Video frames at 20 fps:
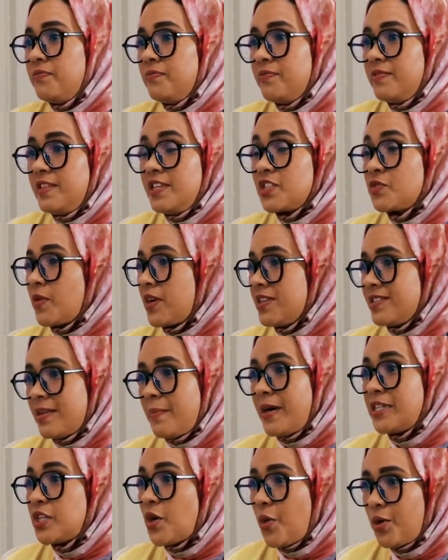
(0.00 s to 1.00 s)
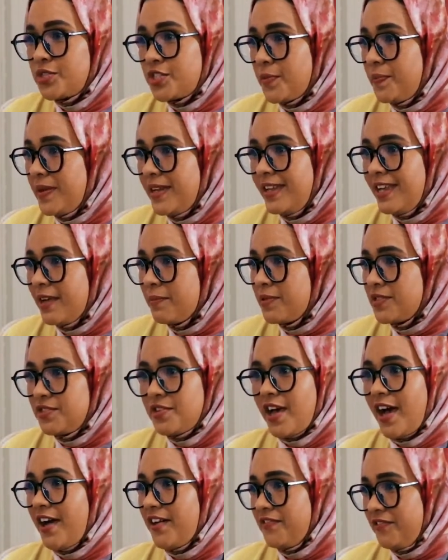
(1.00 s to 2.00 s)
this one is about orthopedic, but you
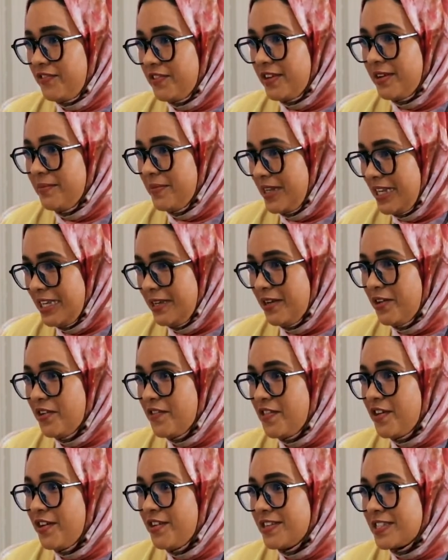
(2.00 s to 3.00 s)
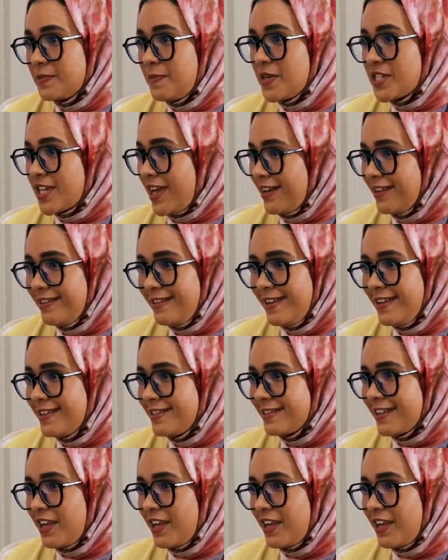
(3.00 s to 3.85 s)
have many other specialties.